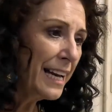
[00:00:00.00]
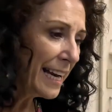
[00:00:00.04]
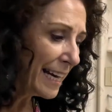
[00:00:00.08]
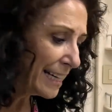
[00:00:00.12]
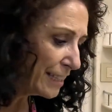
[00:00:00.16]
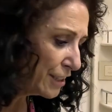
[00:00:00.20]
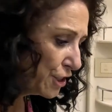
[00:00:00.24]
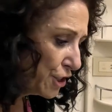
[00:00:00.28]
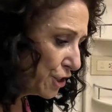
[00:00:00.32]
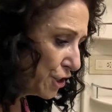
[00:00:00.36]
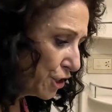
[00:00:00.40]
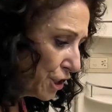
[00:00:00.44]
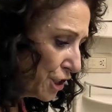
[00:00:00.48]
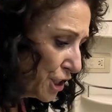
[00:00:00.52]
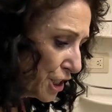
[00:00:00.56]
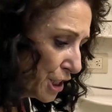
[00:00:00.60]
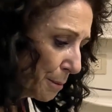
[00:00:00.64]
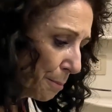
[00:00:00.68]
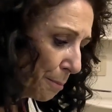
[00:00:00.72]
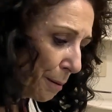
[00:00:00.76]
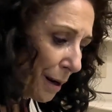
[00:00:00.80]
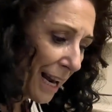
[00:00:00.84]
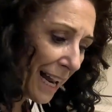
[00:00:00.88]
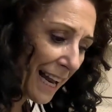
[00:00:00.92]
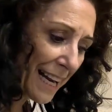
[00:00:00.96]
It's just
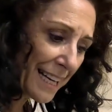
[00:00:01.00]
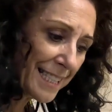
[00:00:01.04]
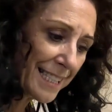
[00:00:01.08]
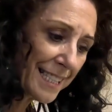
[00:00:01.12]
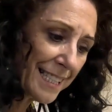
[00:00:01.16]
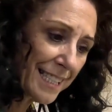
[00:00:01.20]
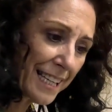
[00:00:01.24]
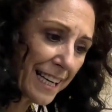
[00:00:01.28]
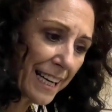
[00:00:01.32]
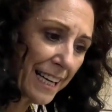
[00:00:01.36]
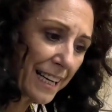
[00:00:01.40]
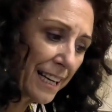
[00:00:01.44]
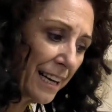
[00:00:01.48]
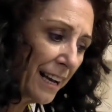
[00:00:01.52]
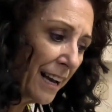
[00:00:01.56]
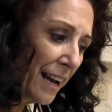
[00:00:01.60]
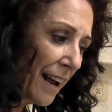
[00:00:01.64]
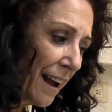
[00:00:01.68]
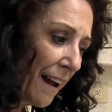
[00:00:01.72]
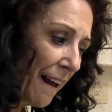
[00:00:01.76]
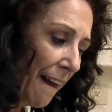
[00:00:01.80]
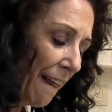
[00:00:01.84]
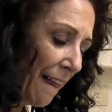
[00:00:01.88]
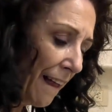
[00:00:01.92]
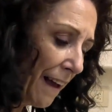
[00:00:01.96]
the plastic
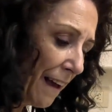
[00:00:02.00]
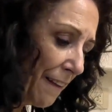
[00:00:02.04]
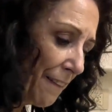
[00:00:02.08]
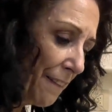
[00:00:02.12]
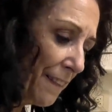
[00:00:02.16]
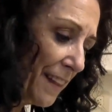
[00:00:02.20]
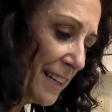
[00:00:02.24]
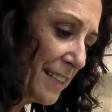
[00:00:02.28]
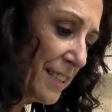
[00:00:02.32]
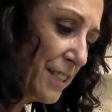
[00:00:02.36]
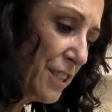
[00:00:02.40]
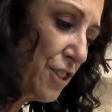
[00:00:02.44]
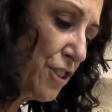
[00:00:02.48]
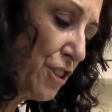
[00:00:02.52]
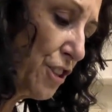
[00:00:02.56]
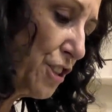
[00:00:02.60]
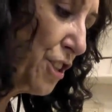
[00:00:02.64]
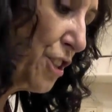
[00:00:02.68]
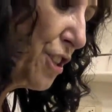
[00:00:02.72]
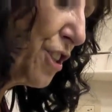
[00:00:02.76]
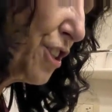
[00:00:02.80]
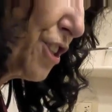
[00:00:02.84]
that's just